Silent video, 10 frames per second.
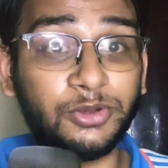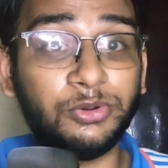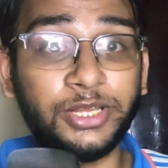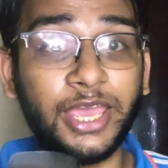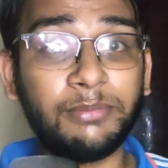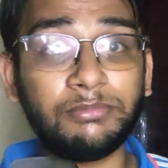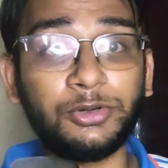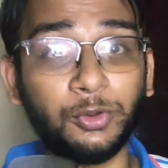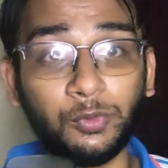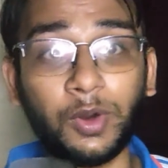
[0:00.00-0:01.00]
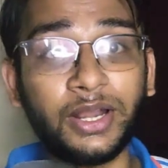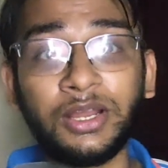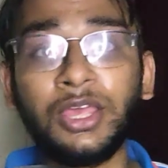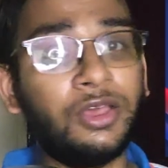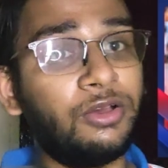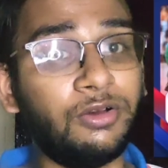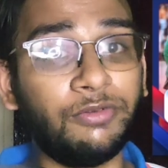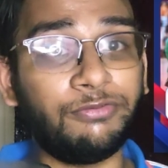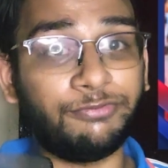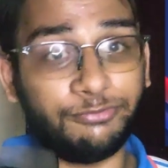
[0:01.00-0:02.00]
good game, 2-1.
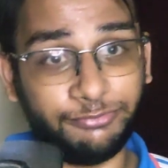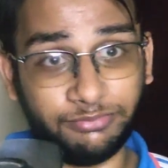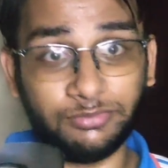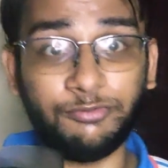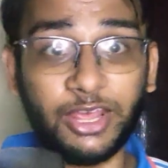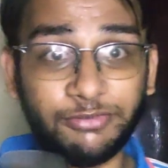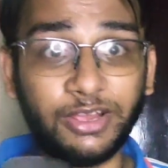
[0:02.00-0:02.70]
Very,